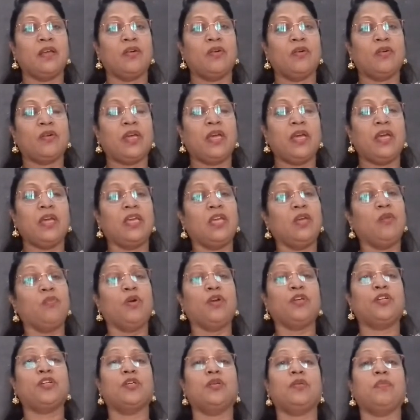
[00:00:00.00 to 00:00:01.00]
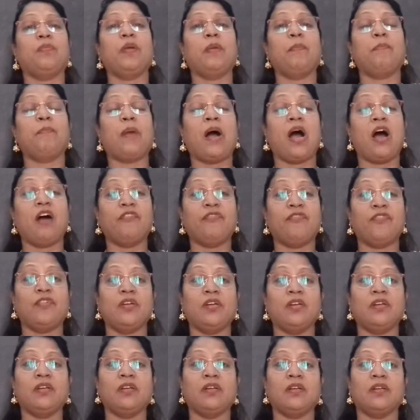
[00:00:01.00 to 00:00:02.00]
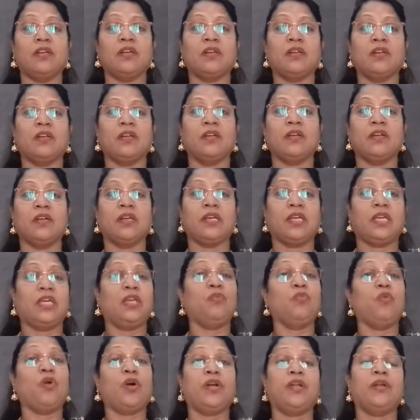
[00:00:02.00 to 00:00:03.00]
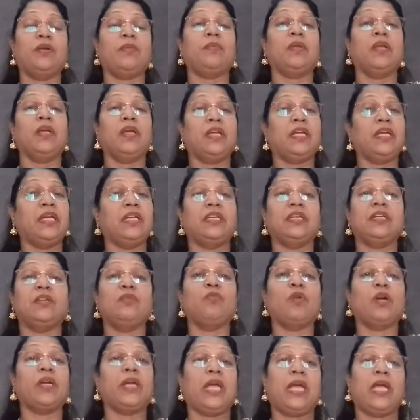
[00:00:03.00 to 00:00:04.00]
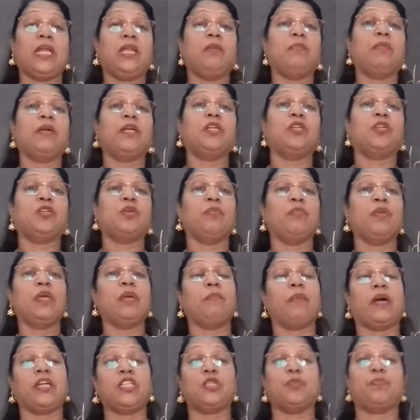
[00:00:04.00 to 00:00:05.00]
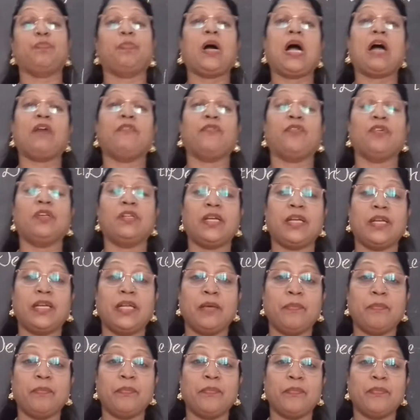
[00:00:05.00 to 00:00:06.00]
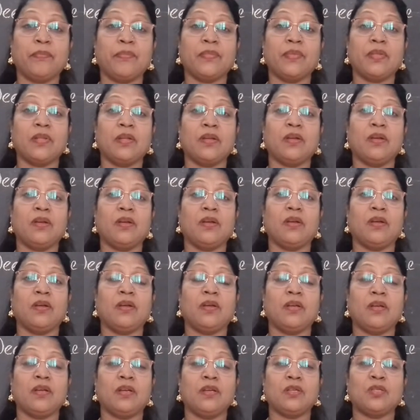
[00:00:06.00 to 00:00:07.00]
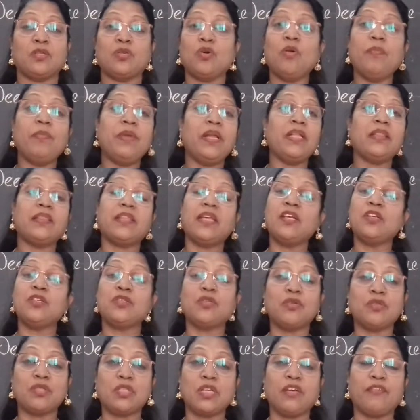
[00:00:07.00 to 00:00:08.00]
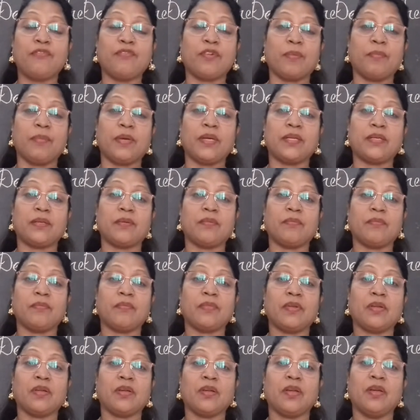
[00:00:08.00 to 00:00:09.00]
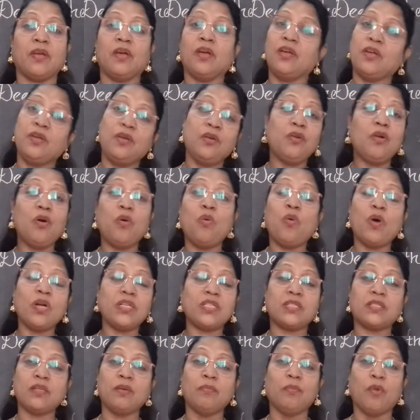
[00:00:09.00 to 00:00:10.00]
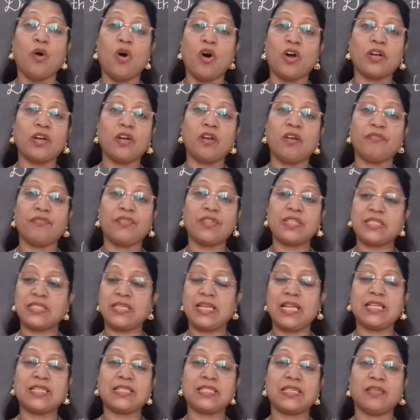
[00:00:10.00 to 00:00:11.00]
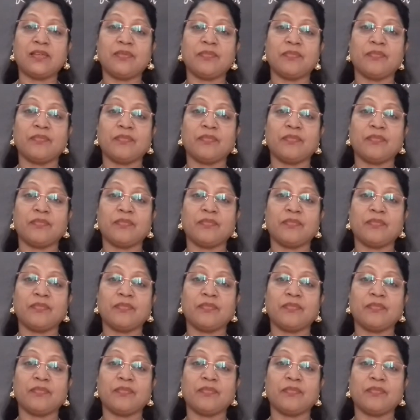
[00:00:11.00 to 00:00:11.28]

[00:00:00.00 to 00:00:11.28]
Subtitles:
Okay, he wanted to be powerful. He didn't want anybody to be much powerful than him. So many things you see from it. You know what's the moral of this lesson?